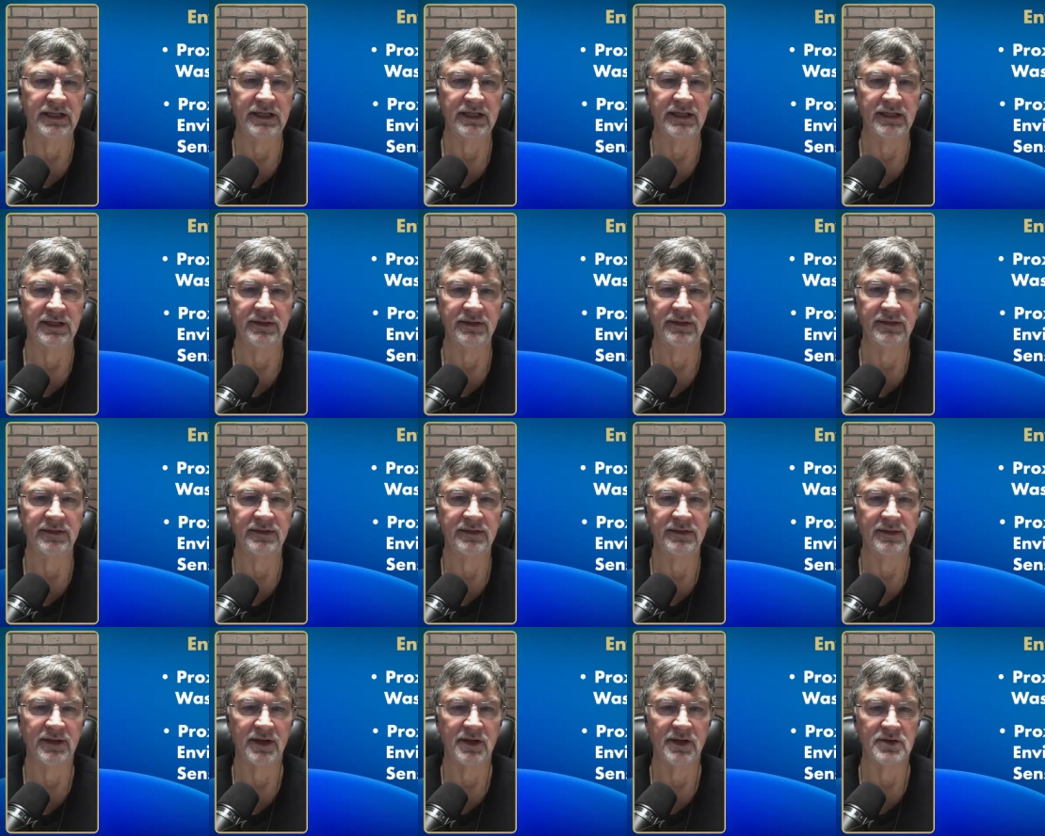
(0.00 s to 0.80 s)

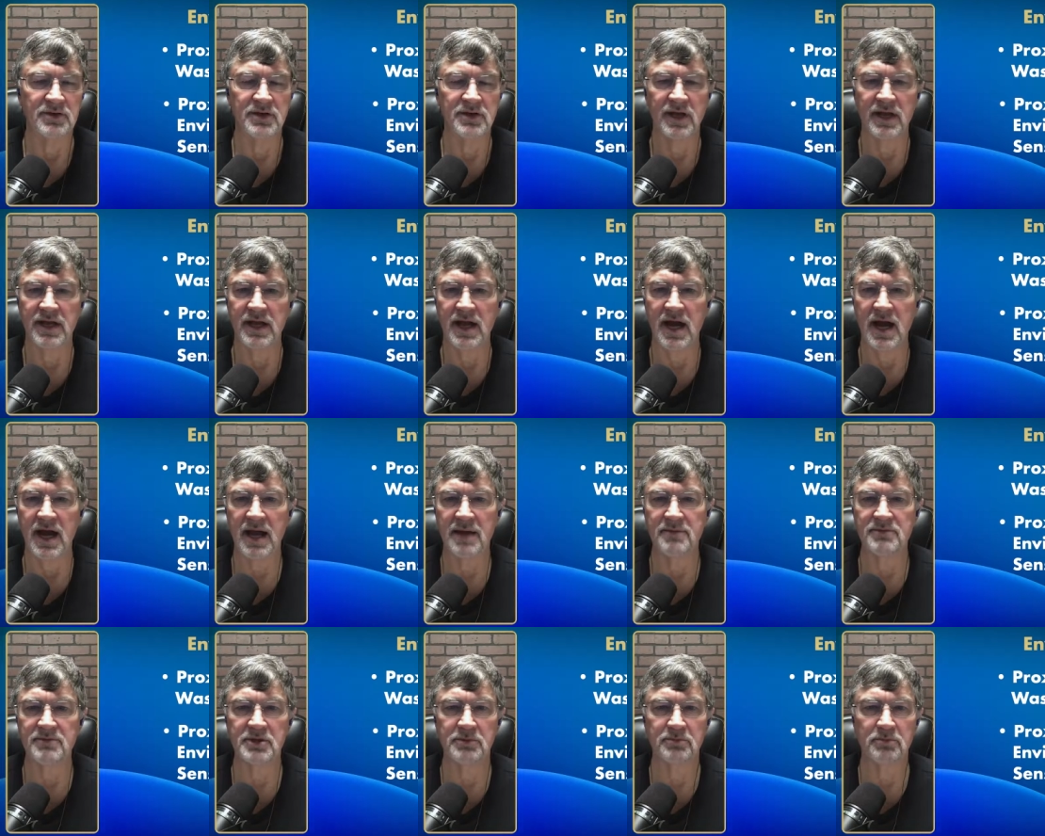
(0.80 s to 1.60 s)
And like I
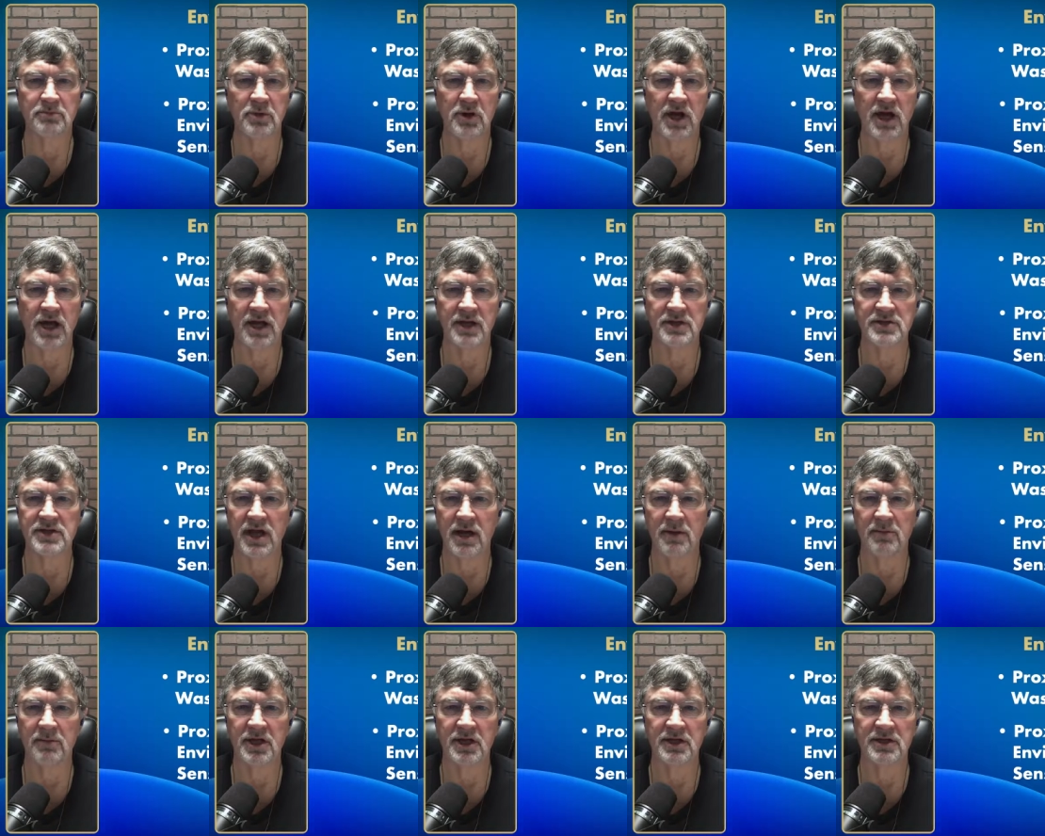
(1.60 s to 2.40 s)
say, I'm
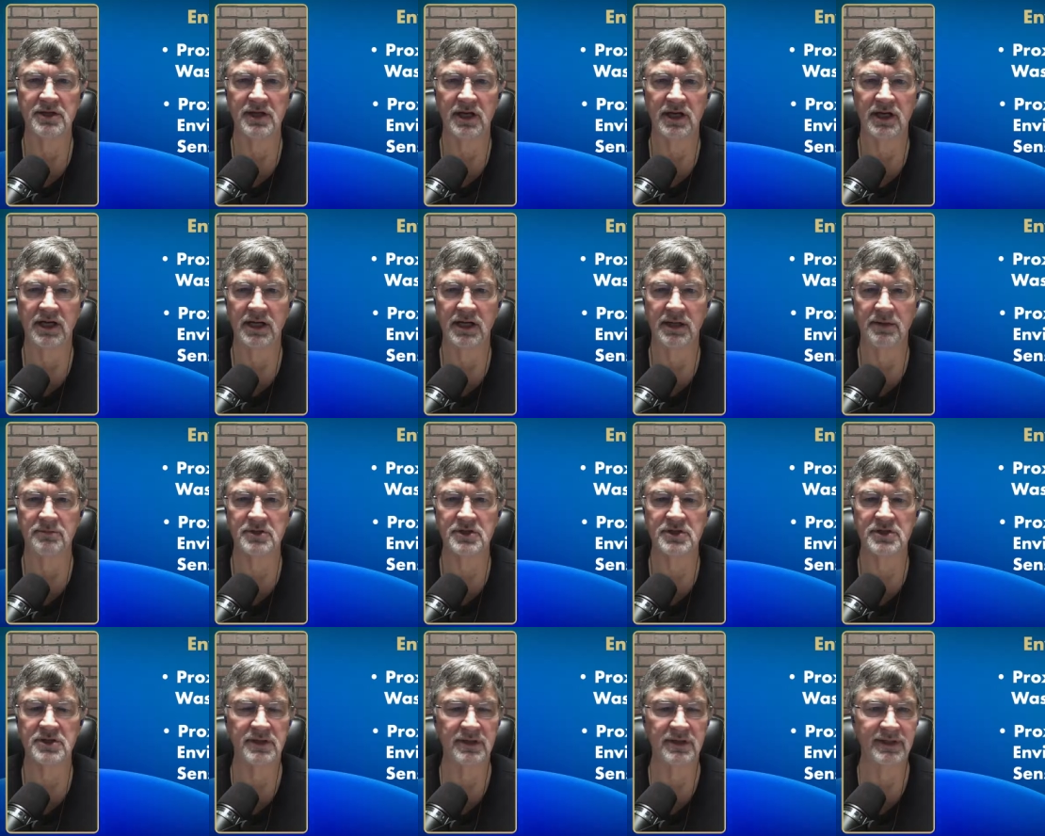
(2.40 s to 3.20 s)
surprised how many
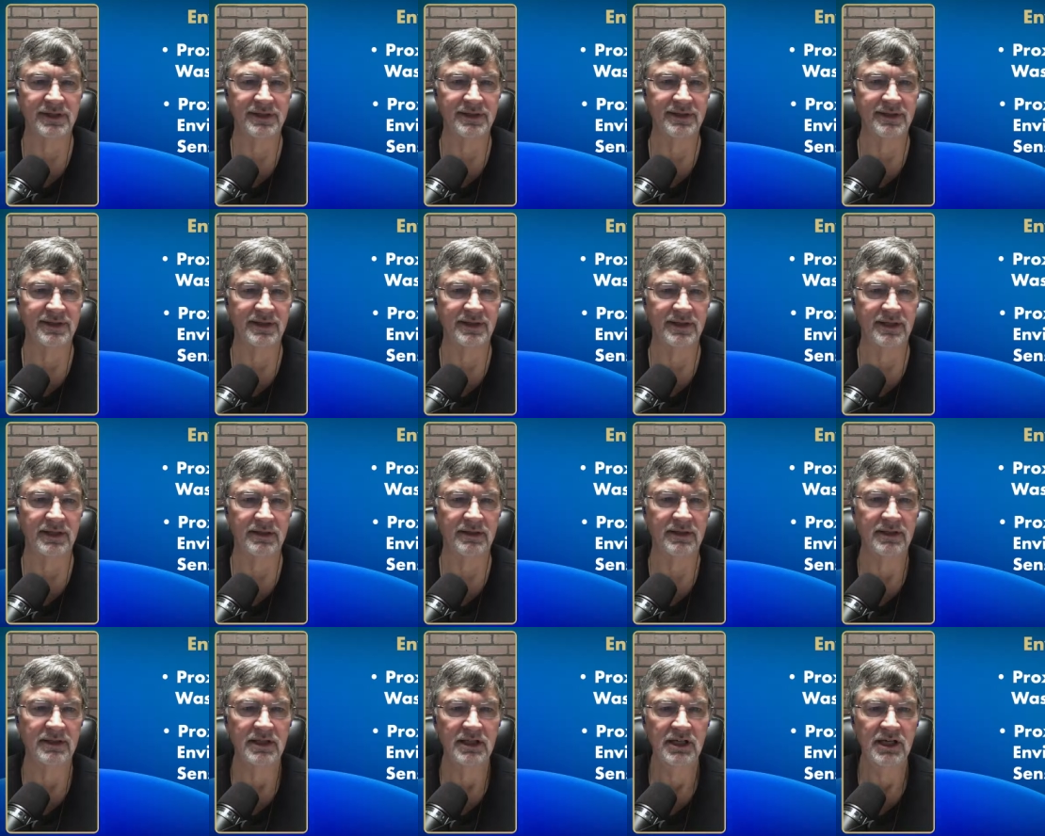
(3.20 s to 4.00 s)
times
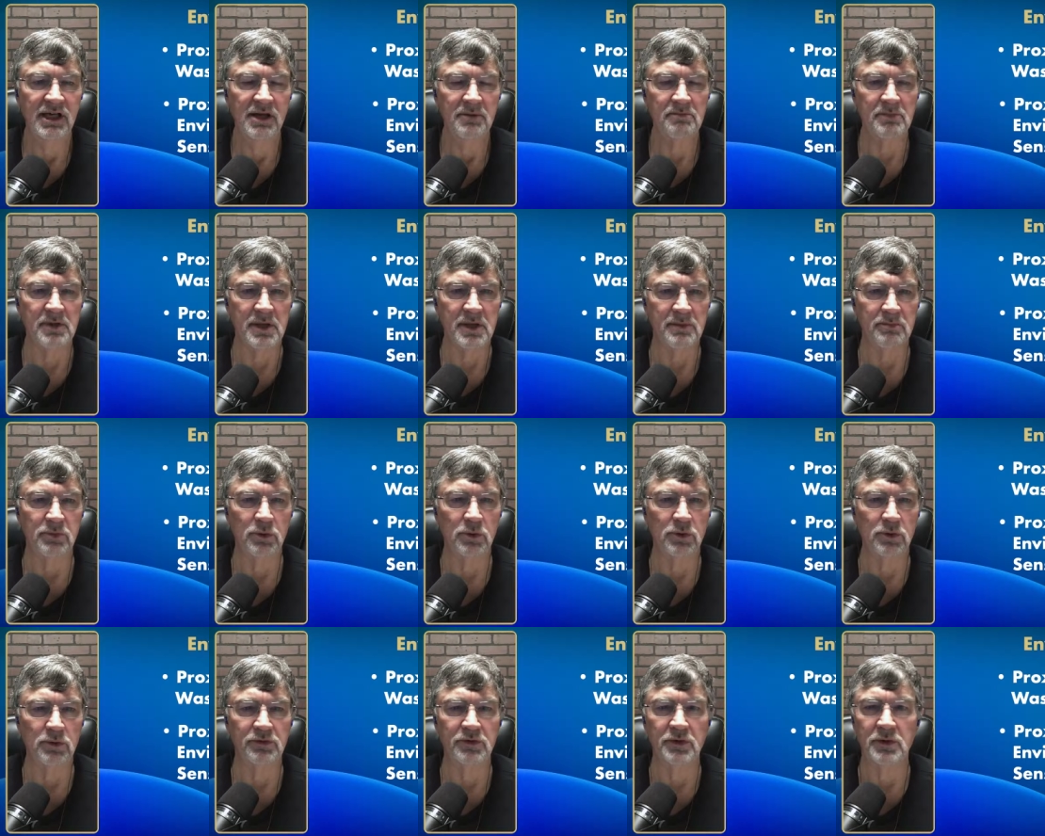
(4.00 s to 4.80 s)
that
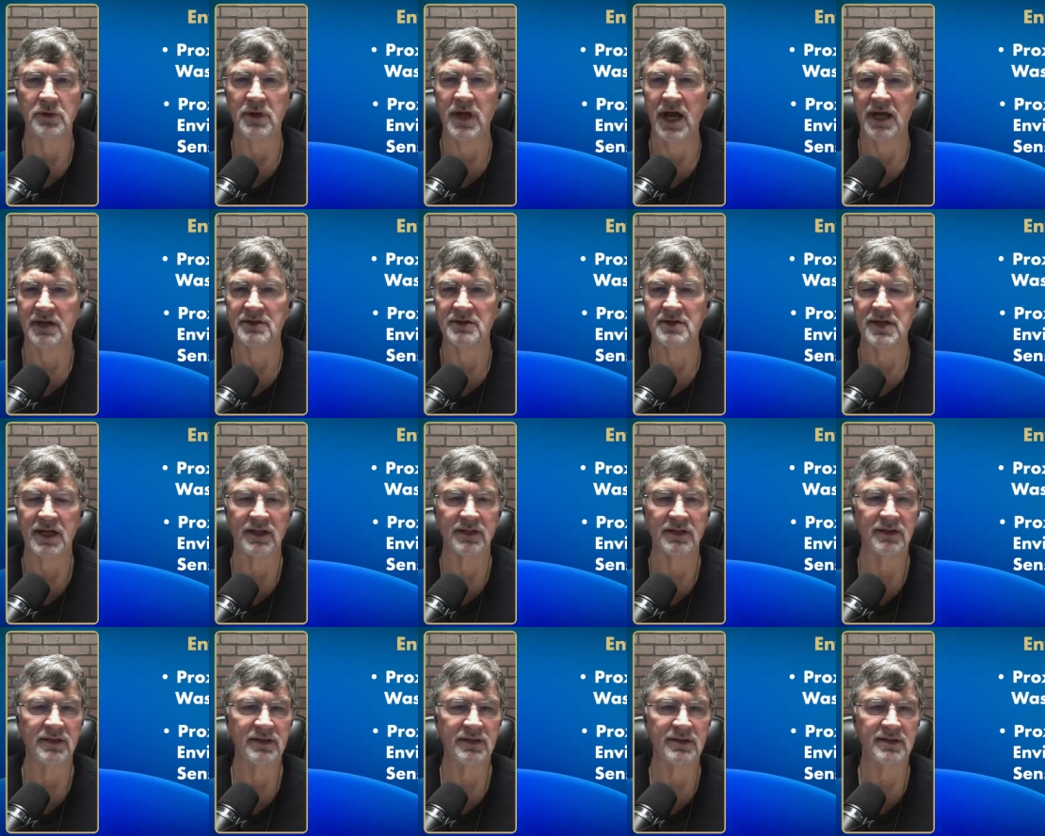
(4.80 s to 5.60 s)
people do
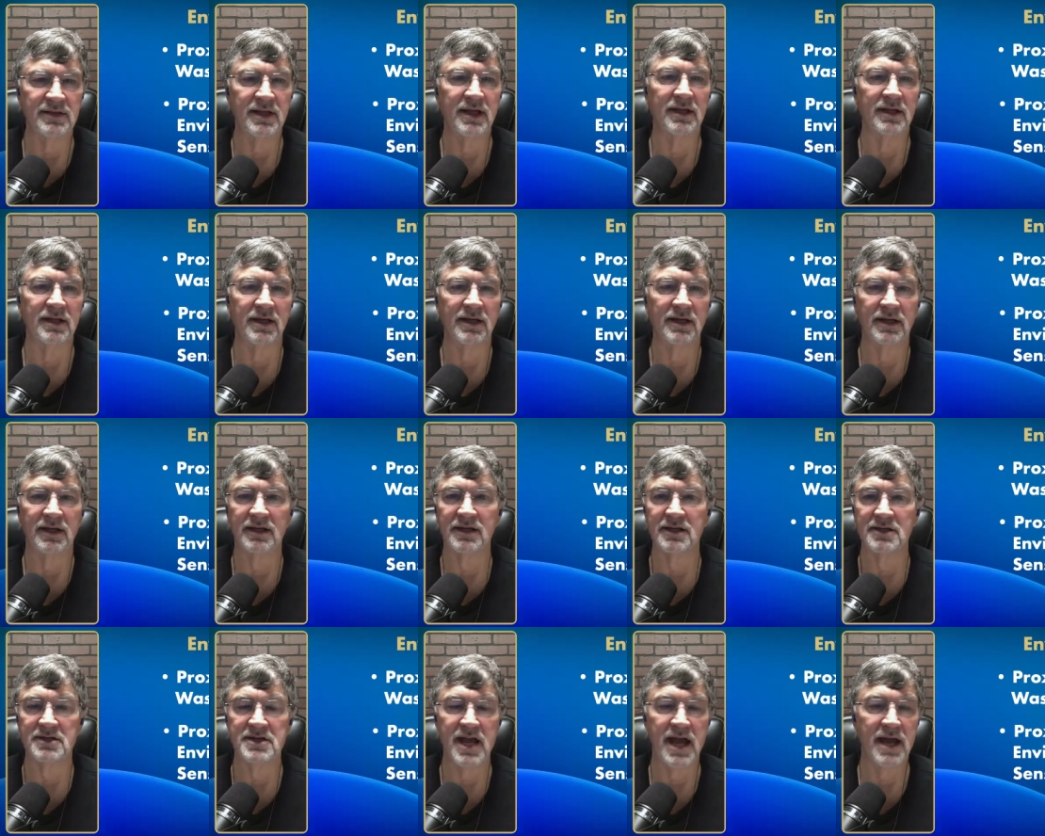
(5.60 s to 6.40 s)
not take
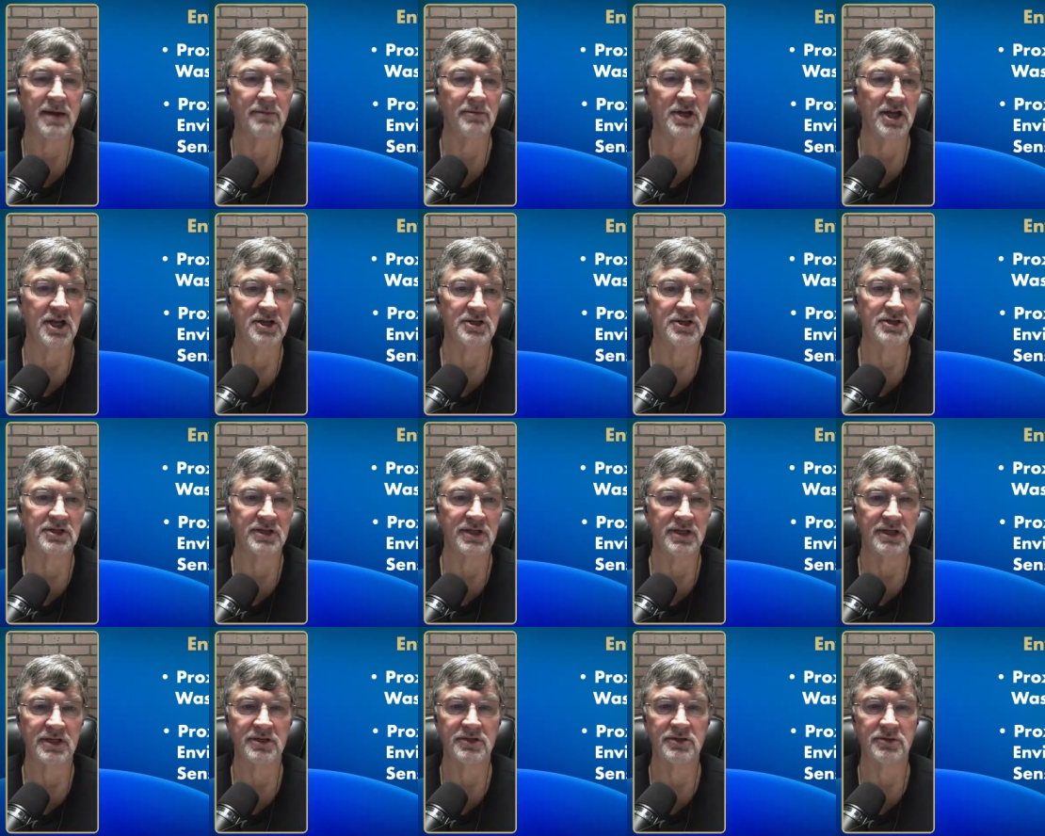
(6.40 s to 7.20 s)

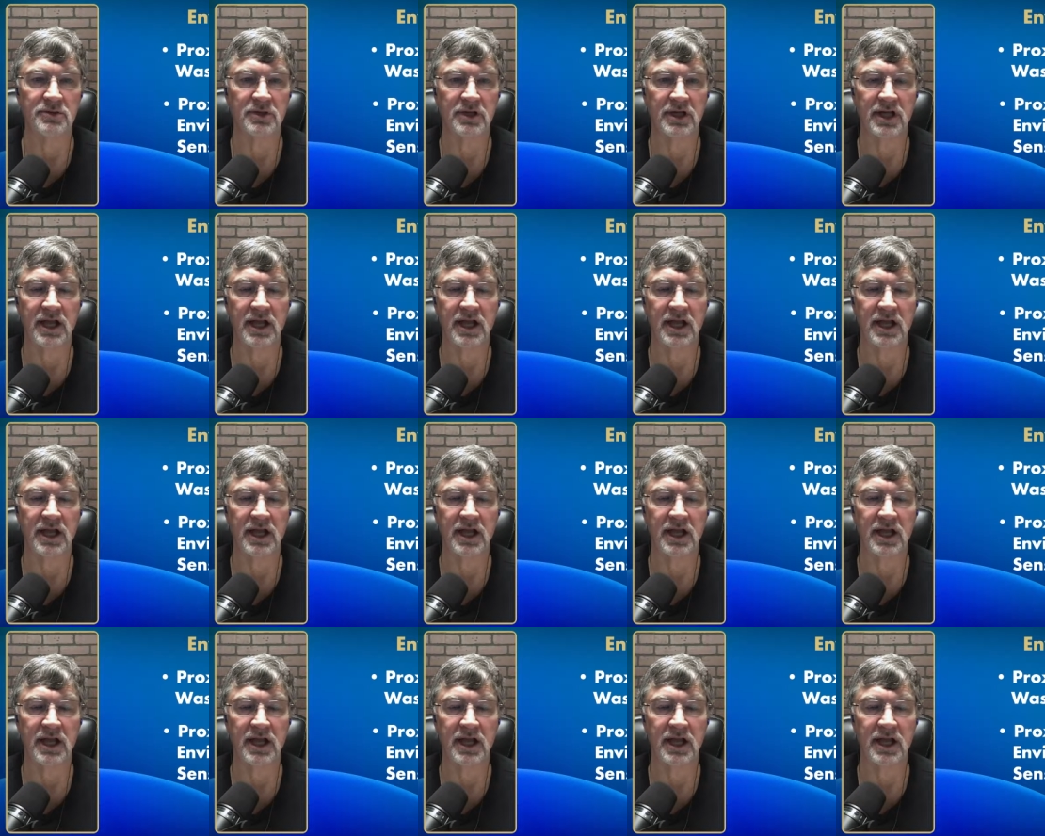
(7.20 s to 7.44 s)
contamination